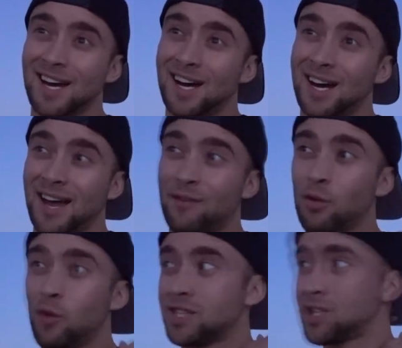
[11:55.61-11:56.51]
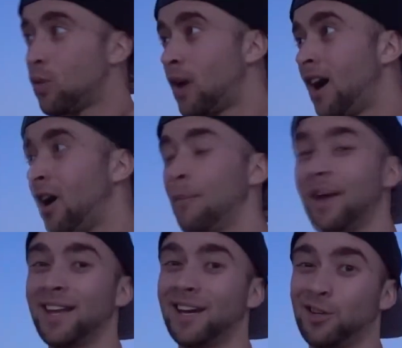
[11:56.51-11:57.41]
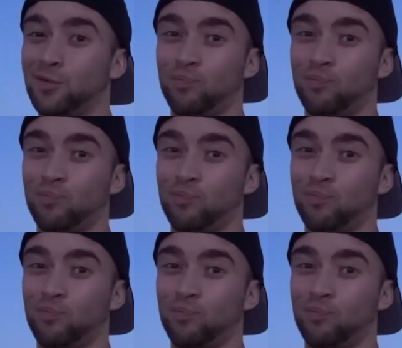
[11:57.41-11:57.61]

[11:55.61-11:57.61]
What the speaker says: Every once in a while I'll make like